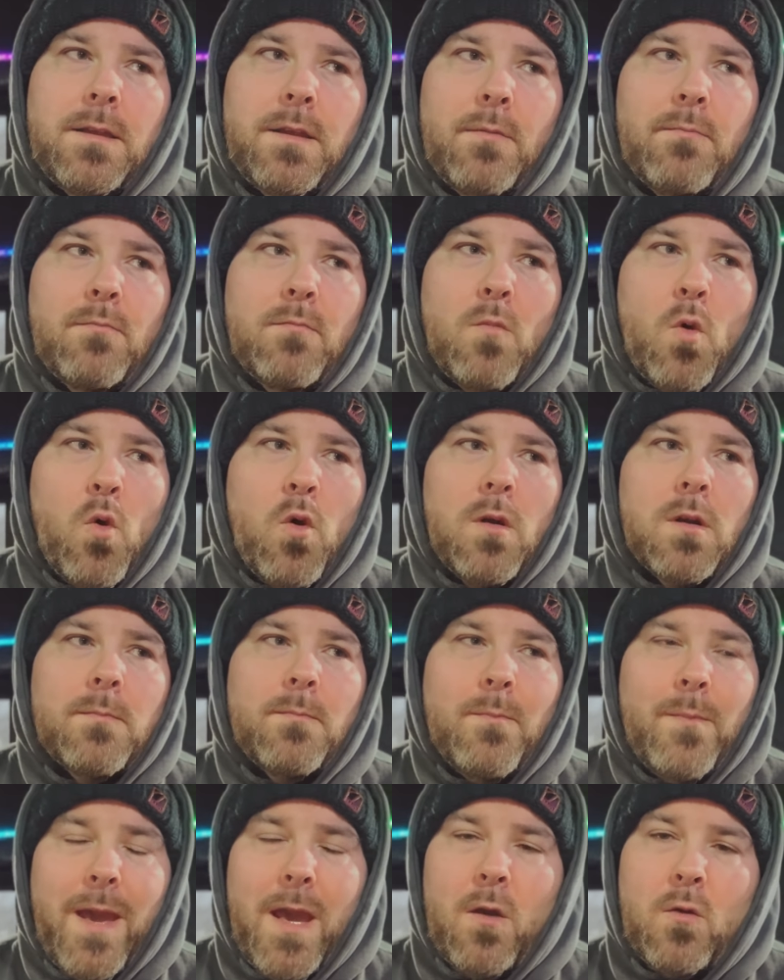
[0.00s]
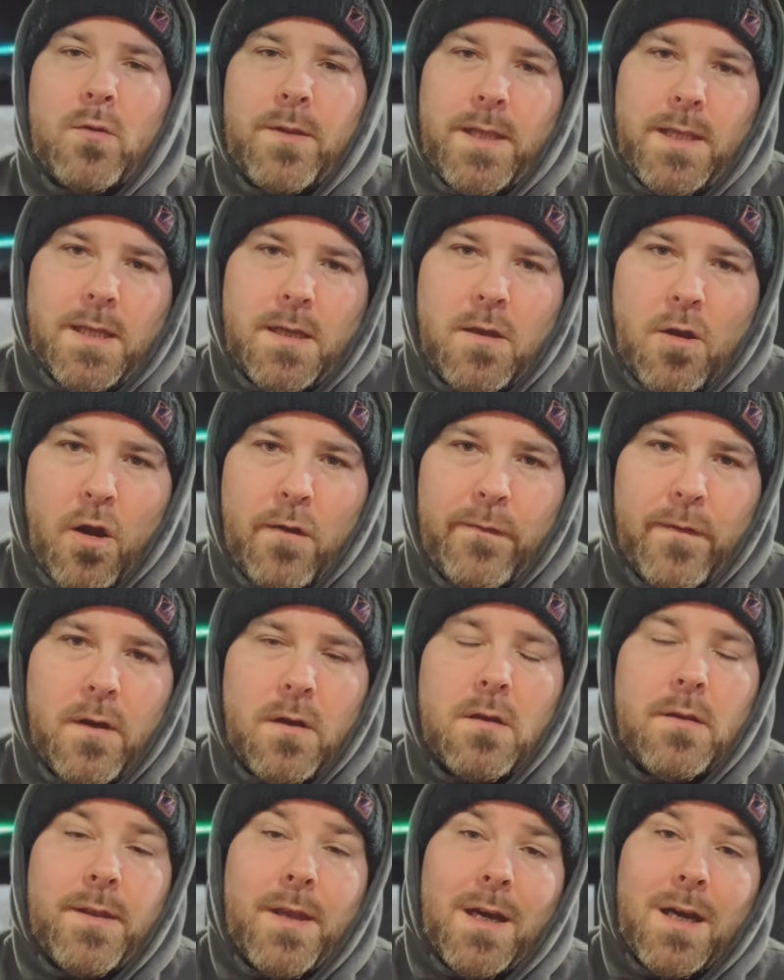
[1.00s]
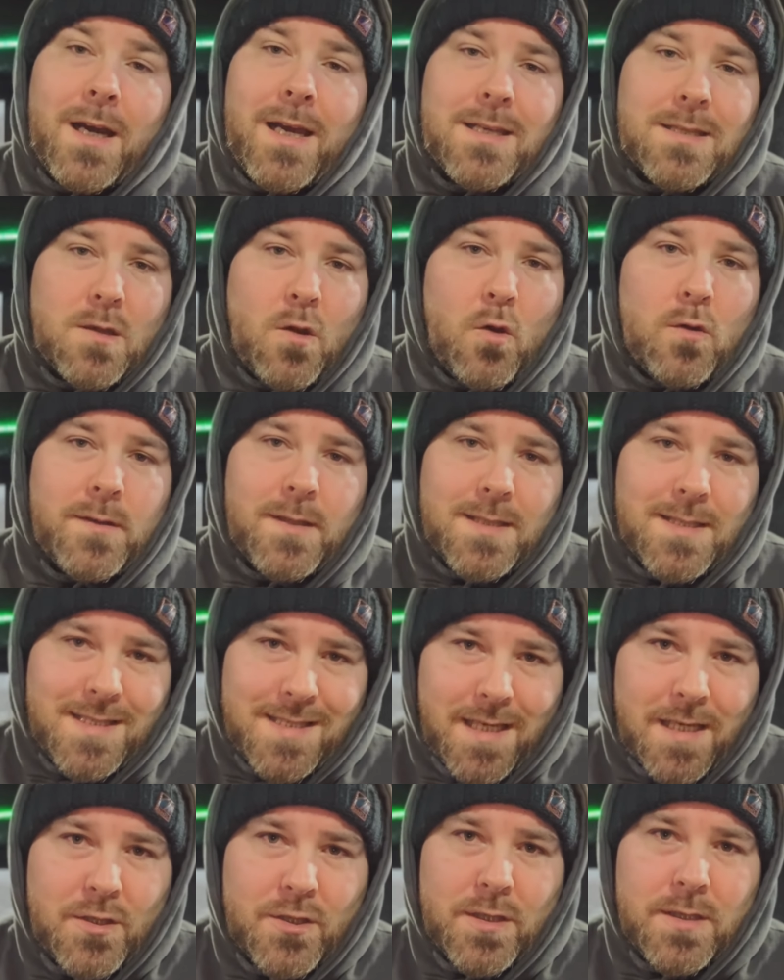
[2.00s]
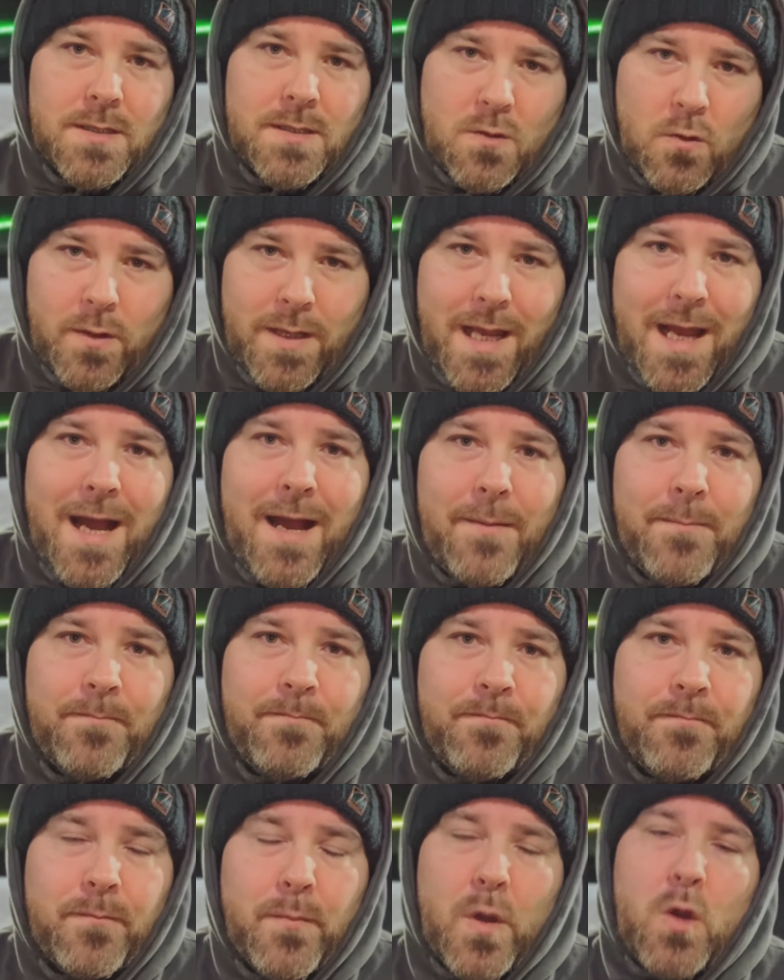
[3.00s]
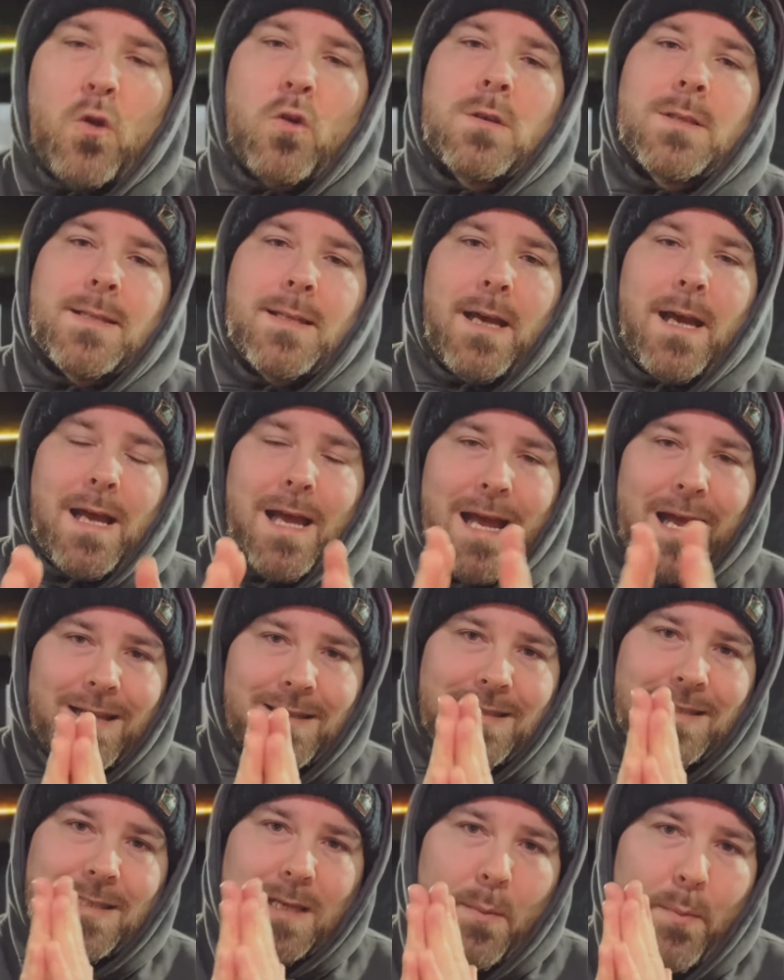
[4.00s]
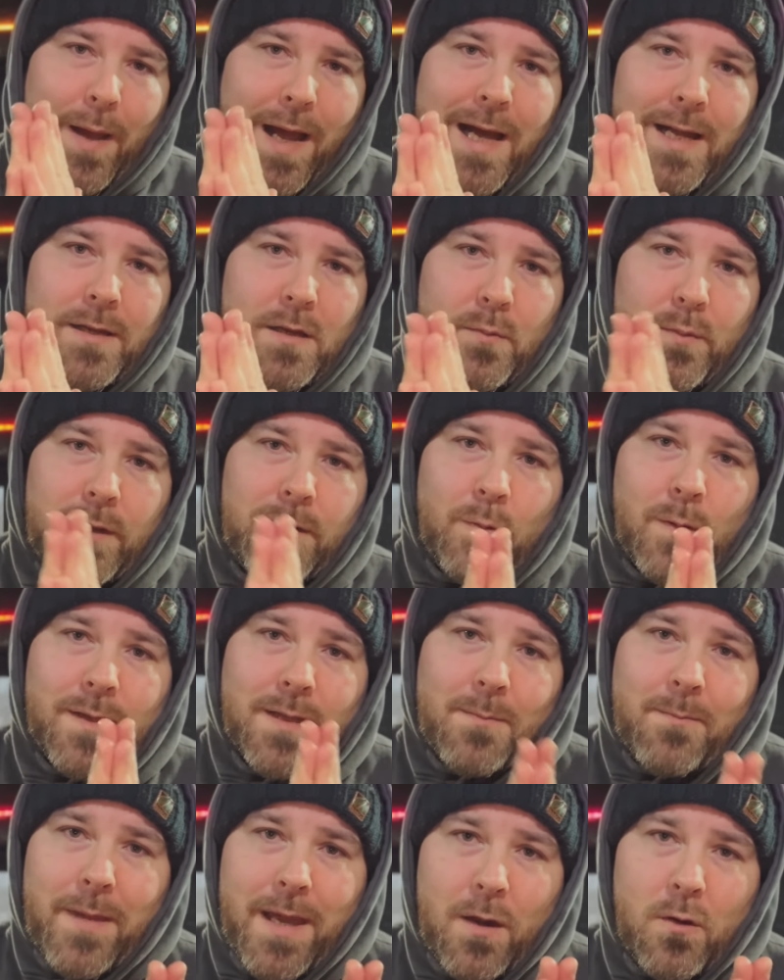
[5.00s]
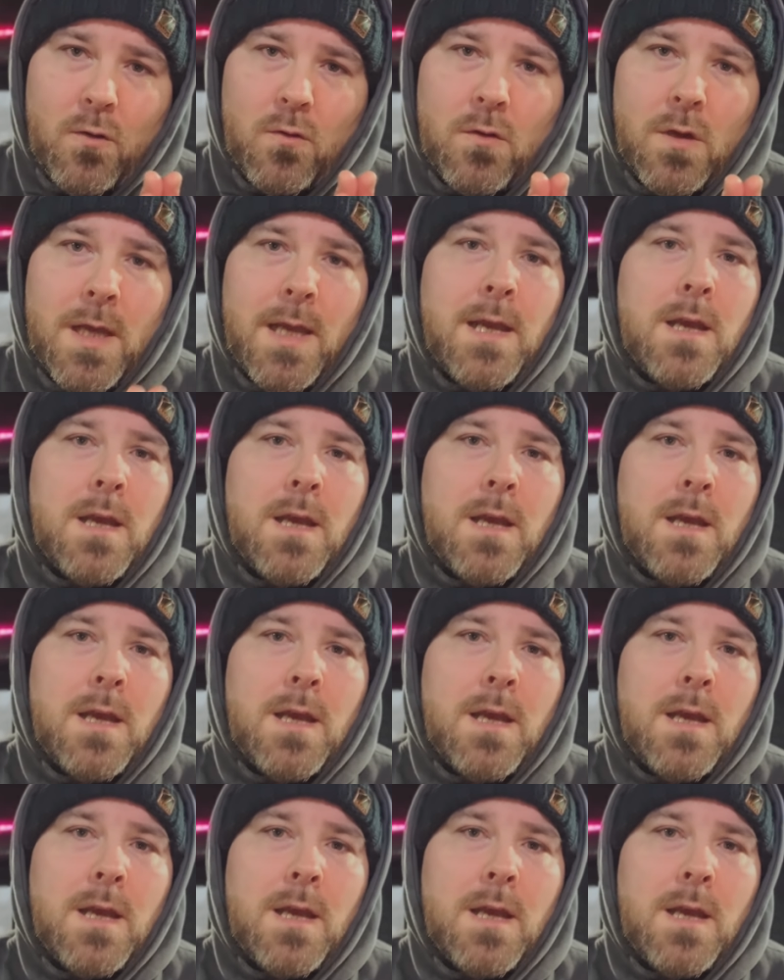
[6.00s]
the more metal that you cover, the less condensation is going to happen, because that acts as a barrier between the metal.